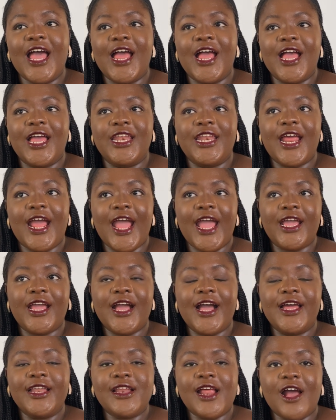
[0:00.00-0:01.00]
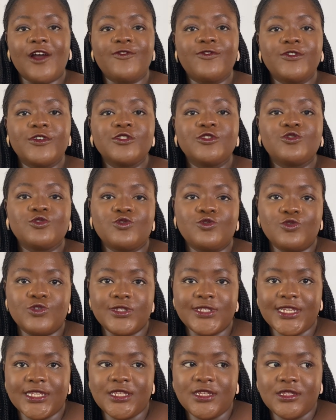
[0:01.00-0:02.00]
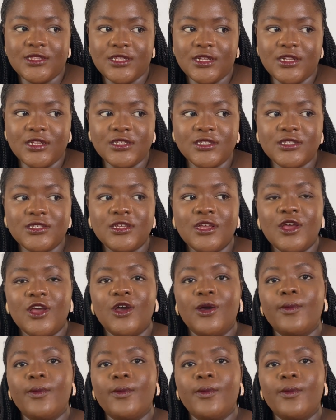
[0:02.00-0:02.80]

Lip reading: and I can afford to do certain things.